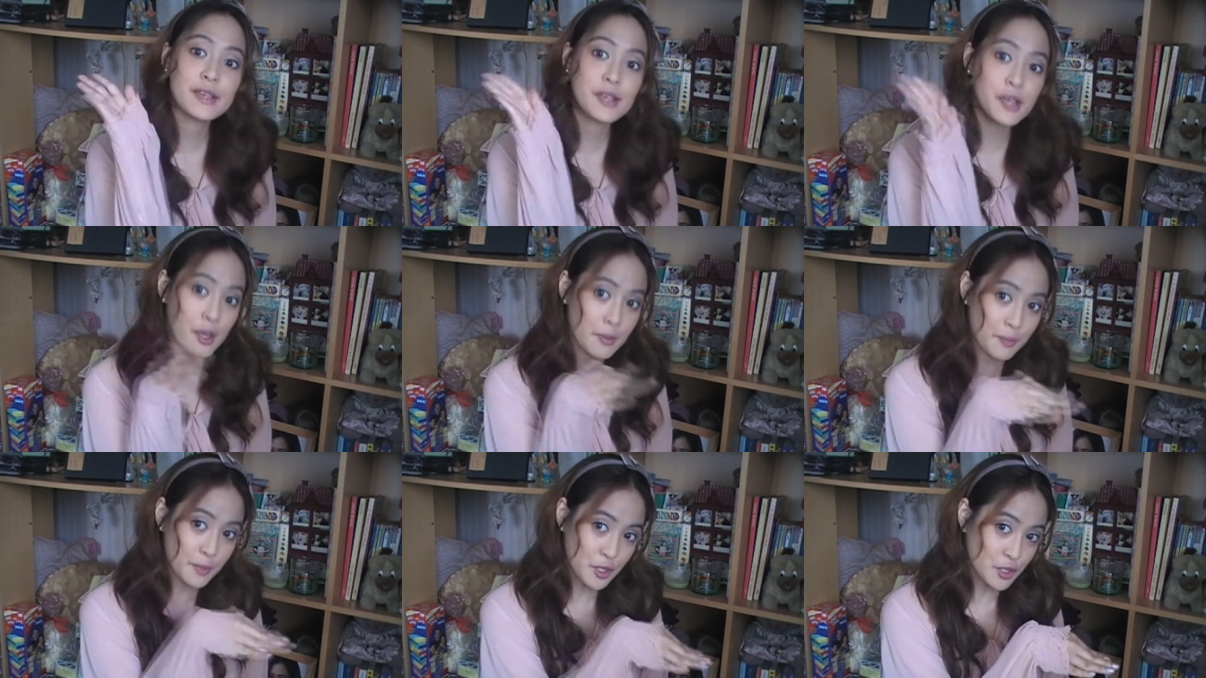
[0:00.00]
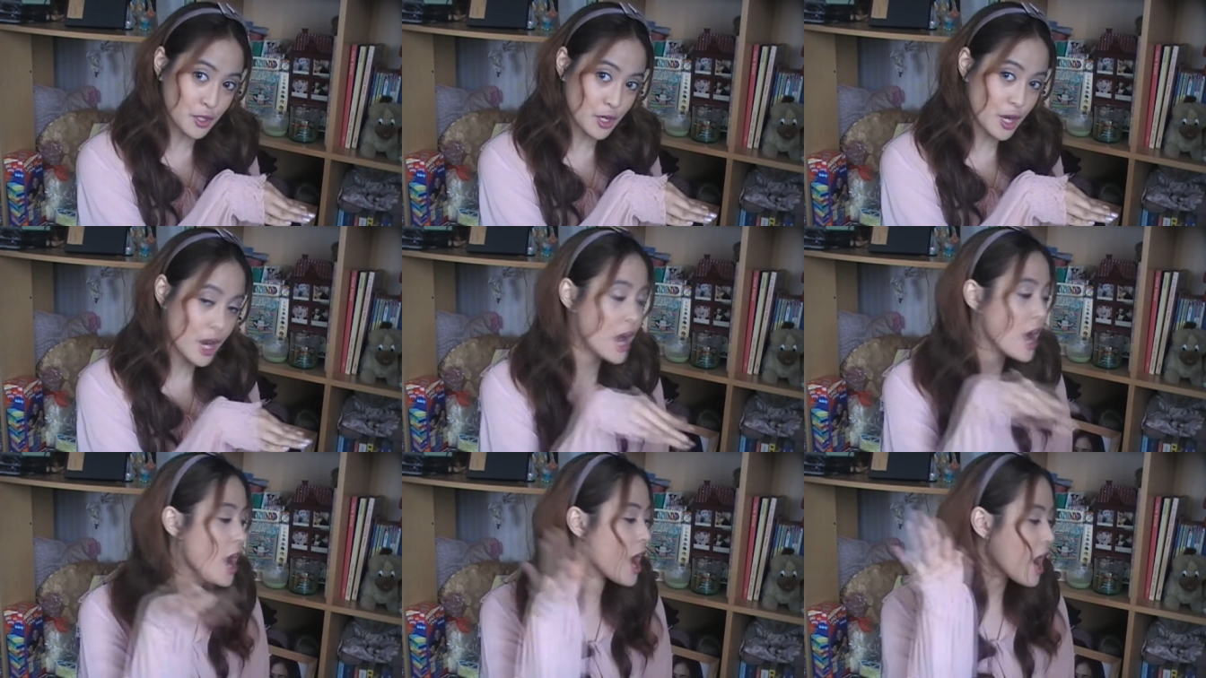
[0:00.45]

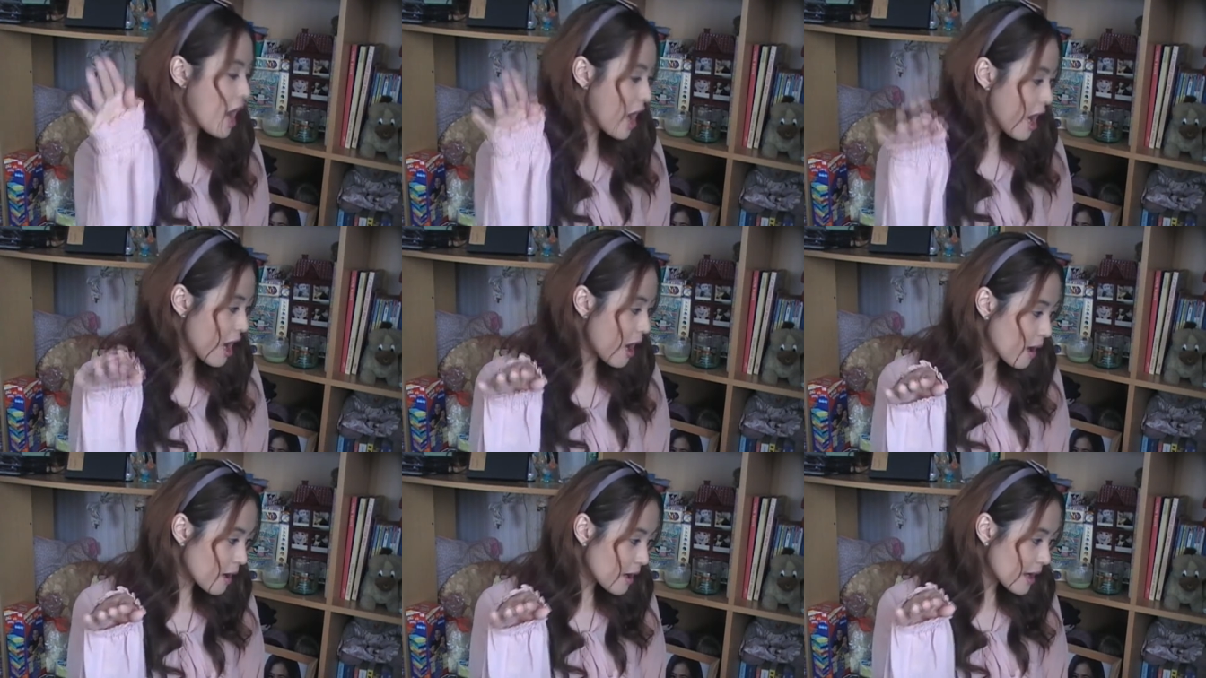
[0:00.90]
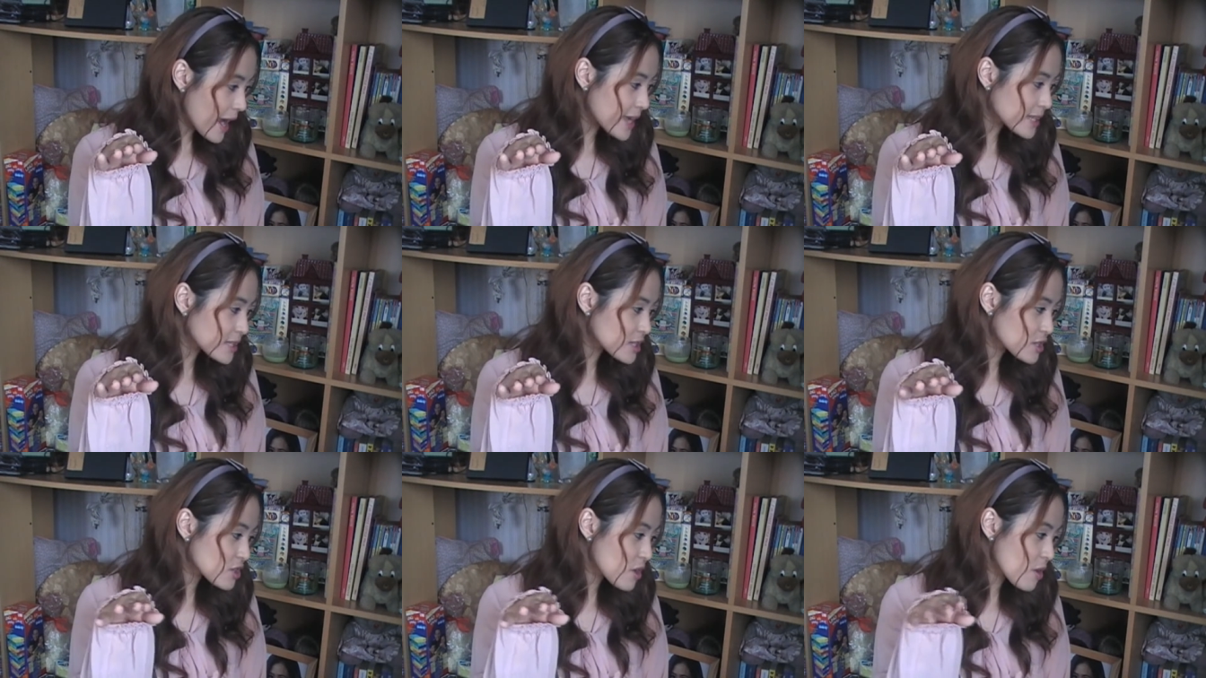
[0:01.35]
computer.
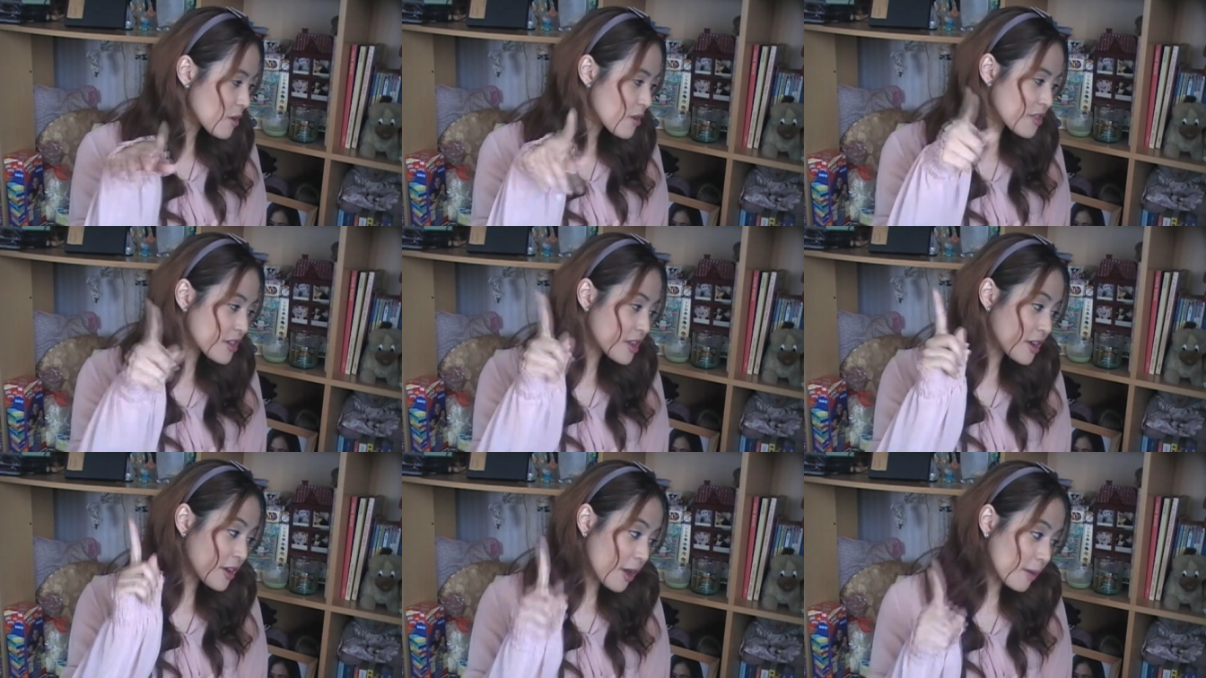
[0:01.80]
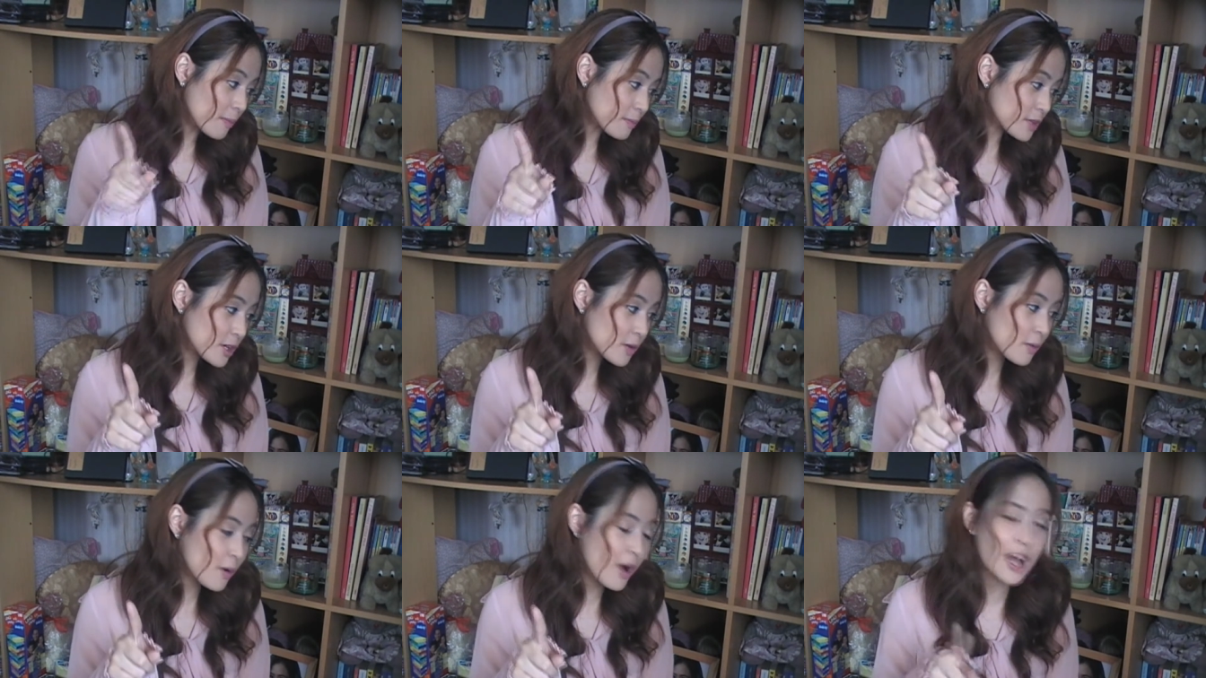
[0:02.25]
Alright, so the
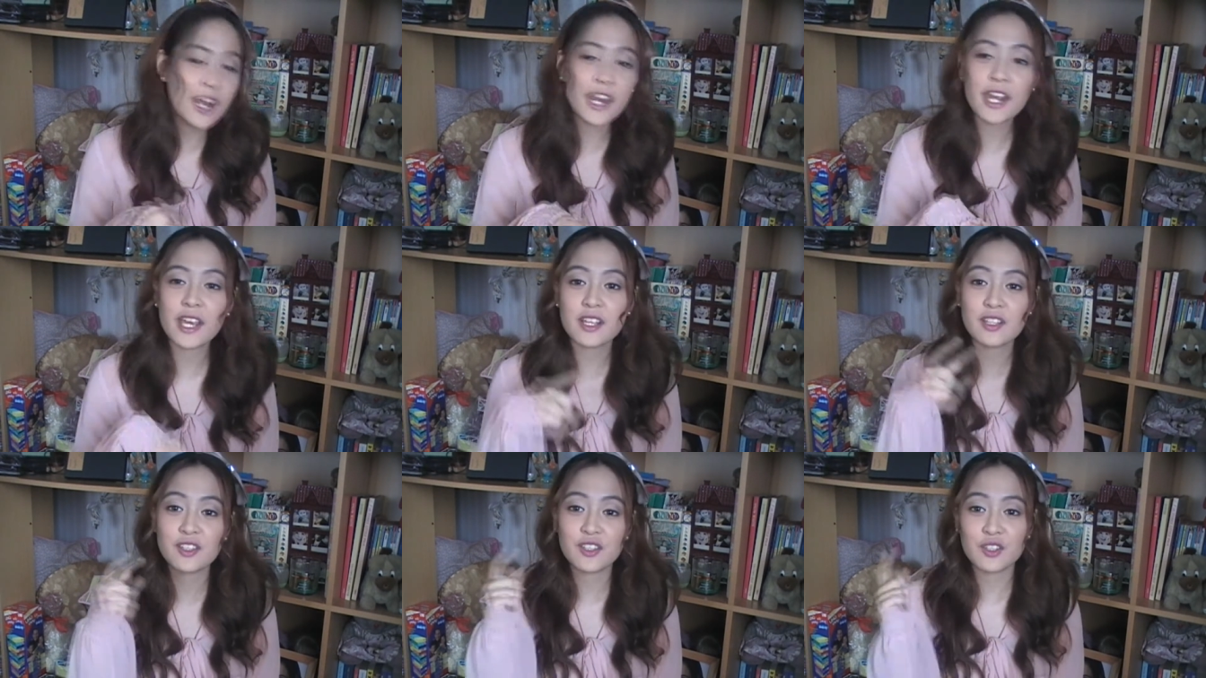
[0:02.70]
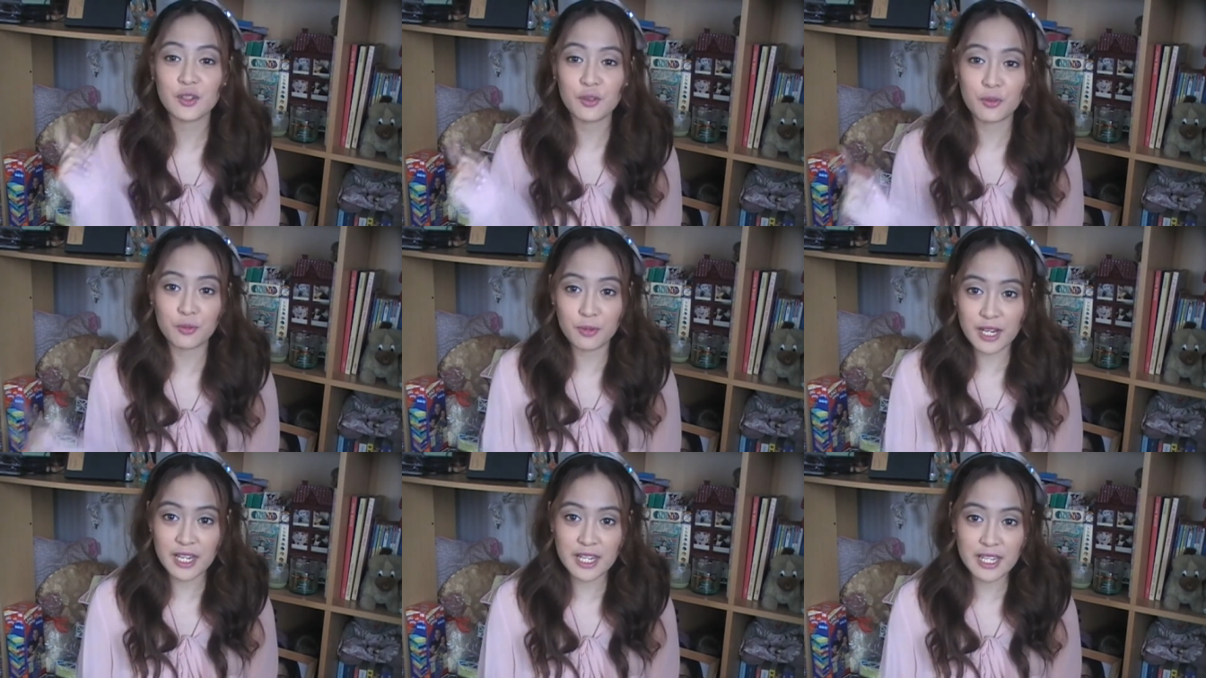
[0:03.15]
number one is
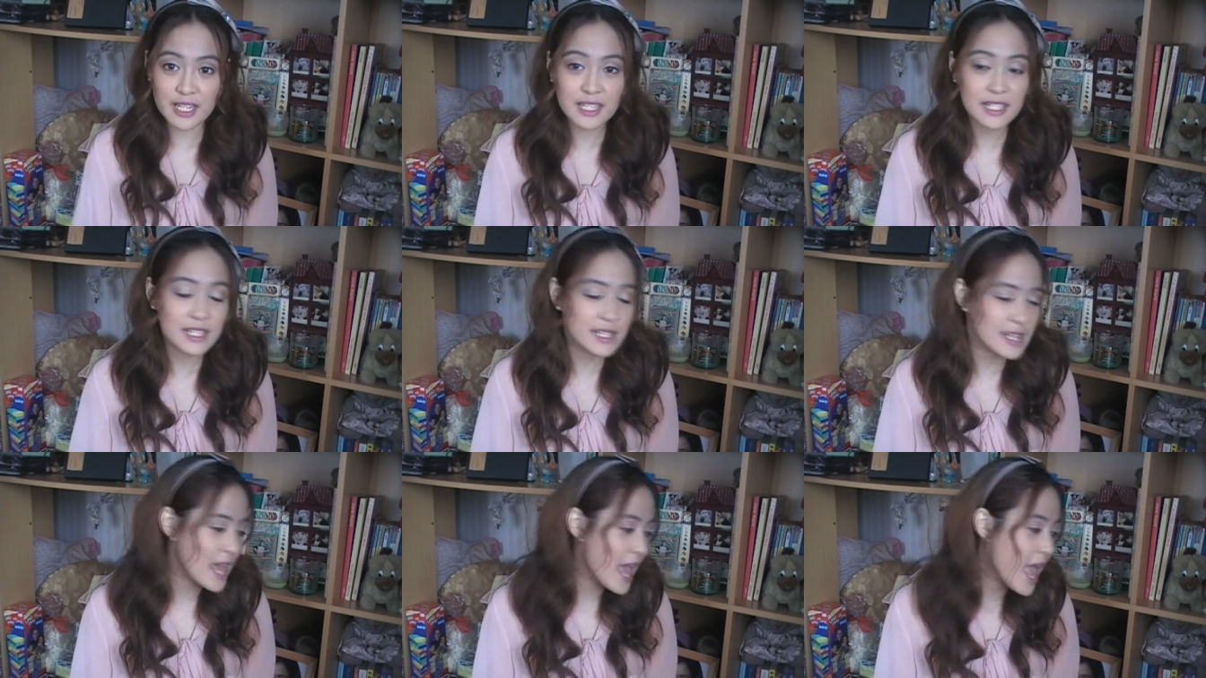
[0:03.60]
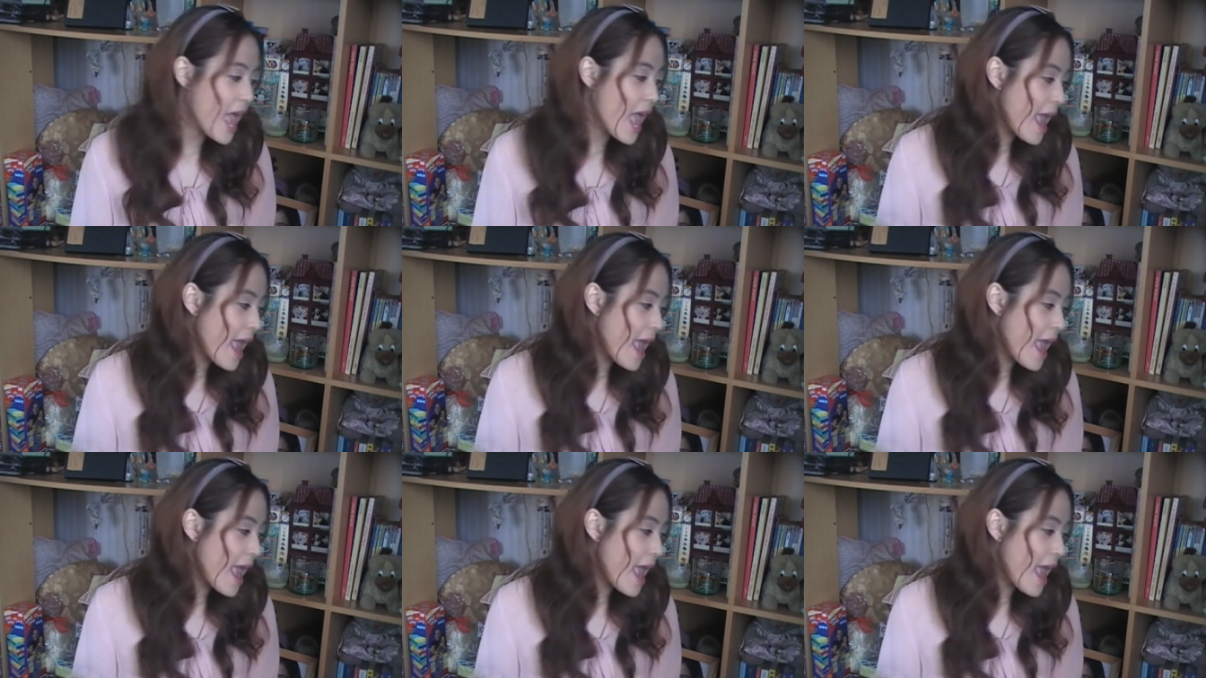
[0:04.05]
greed.